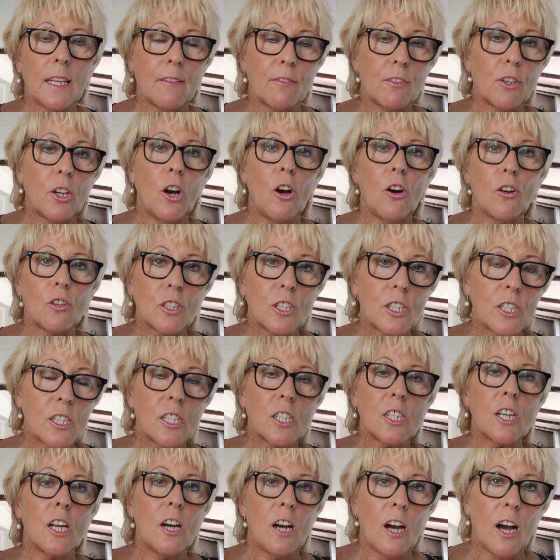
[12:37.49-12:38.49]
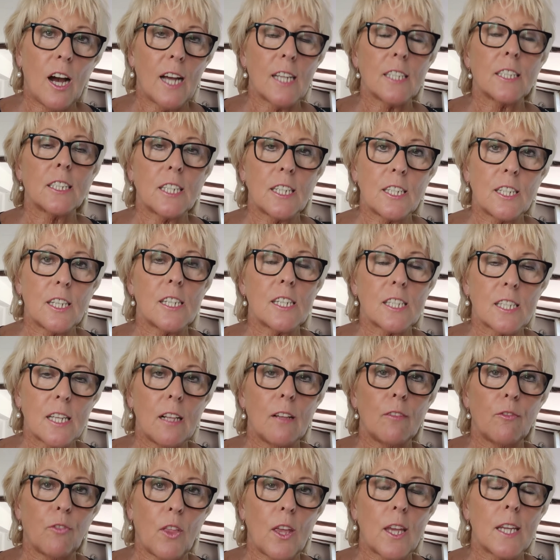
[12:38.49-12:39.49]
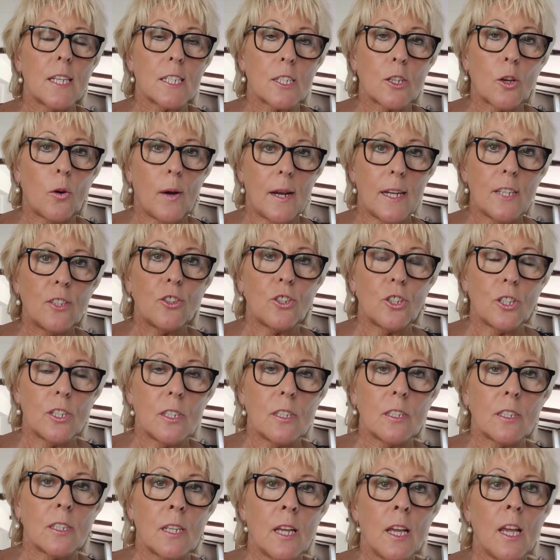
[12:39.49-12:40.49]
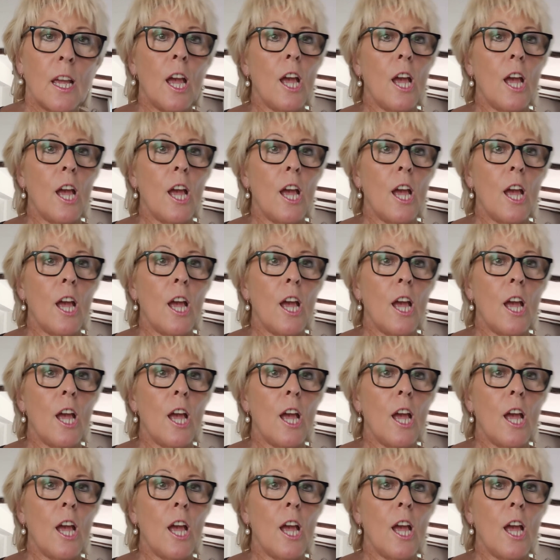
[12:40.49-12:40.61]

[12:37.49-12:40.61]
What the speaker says: You've got to start asking yourself these questions